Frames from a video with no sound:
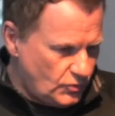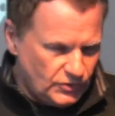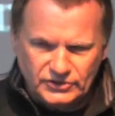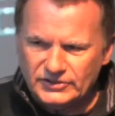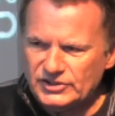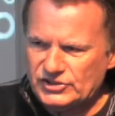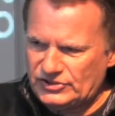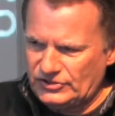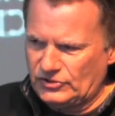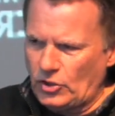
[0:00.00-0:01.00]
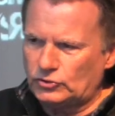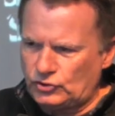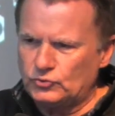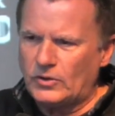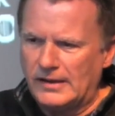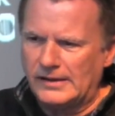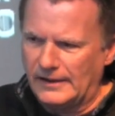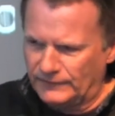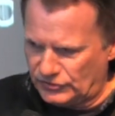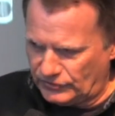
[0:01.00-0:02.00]
word, and it's got two
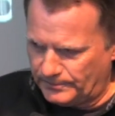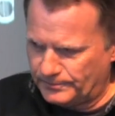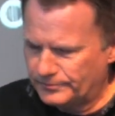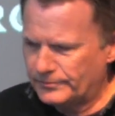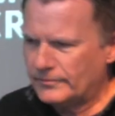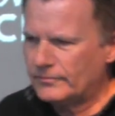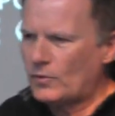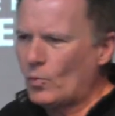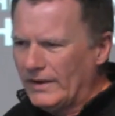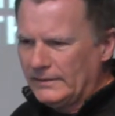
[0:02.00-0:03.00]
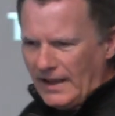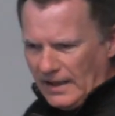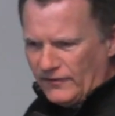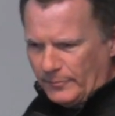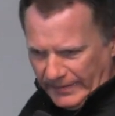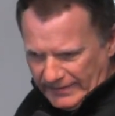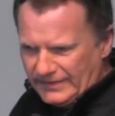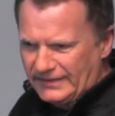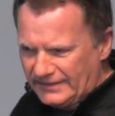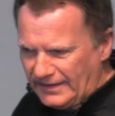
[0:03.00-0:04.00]
halves, one half bigger
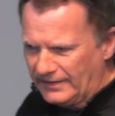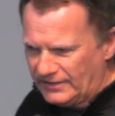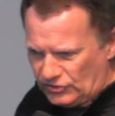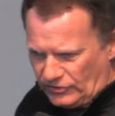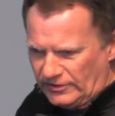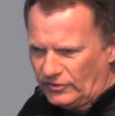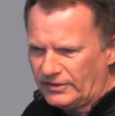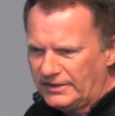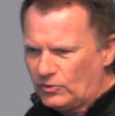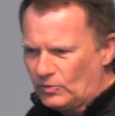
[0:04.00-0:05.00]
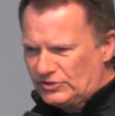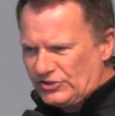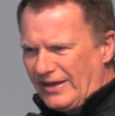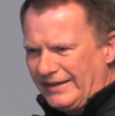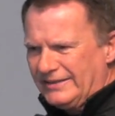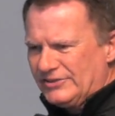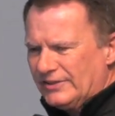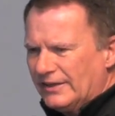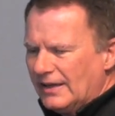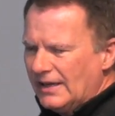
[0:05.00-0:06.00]
than the other, so they're not equal size.
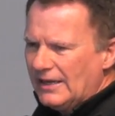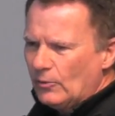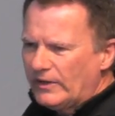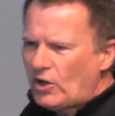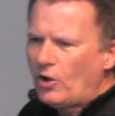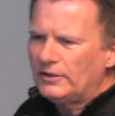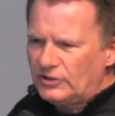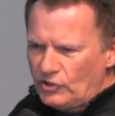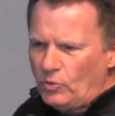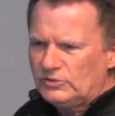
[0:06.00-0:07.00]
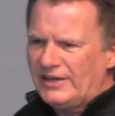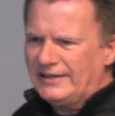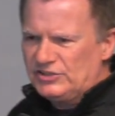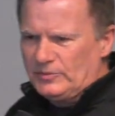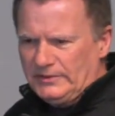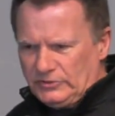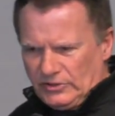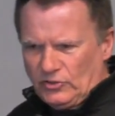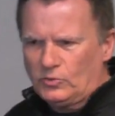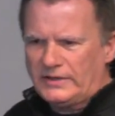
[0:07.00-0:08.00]
We call it the Old Testament or
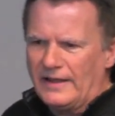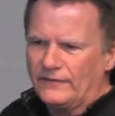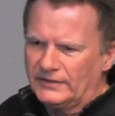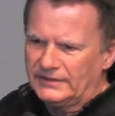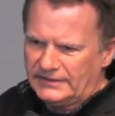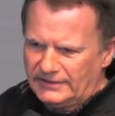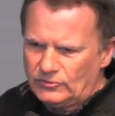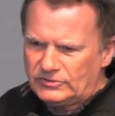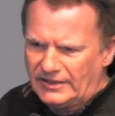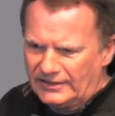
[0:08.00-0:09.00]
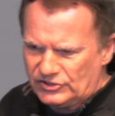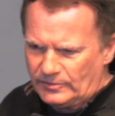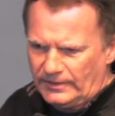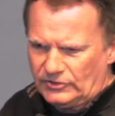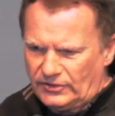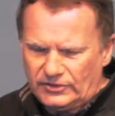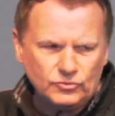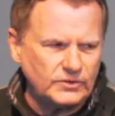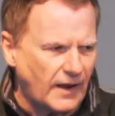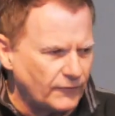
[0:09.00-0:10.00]
the Old Covenant, the New Testament or the
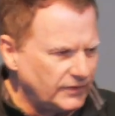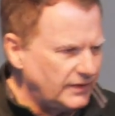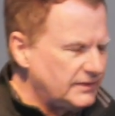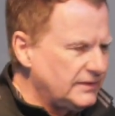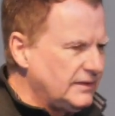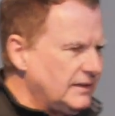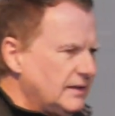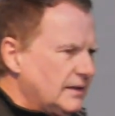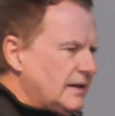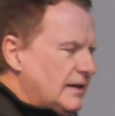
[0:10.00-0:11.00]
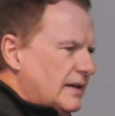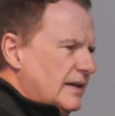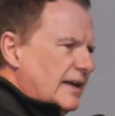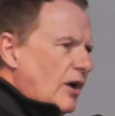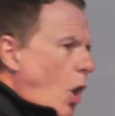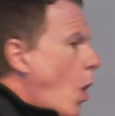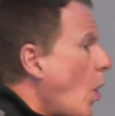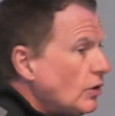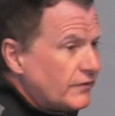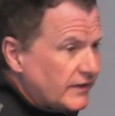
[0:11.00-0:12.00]
New Covenant.
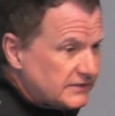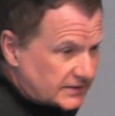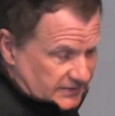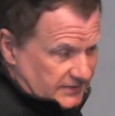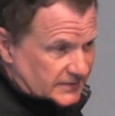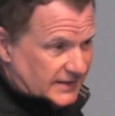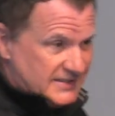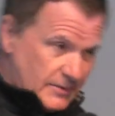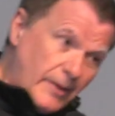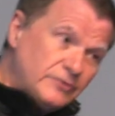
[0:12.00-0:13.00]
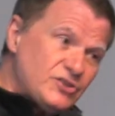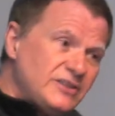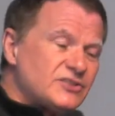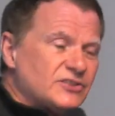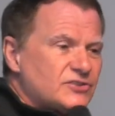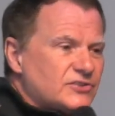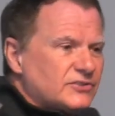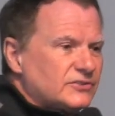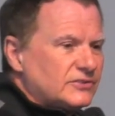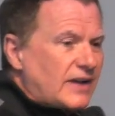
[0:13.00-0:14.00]
All of it is about Jesus
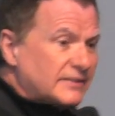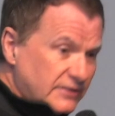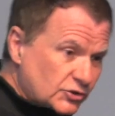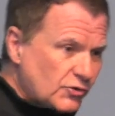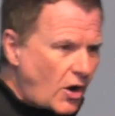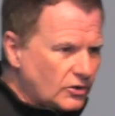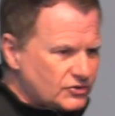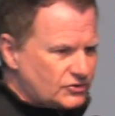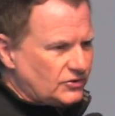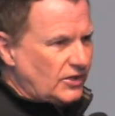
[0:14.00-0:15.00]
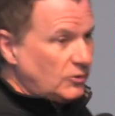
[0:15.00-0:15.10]
and the cross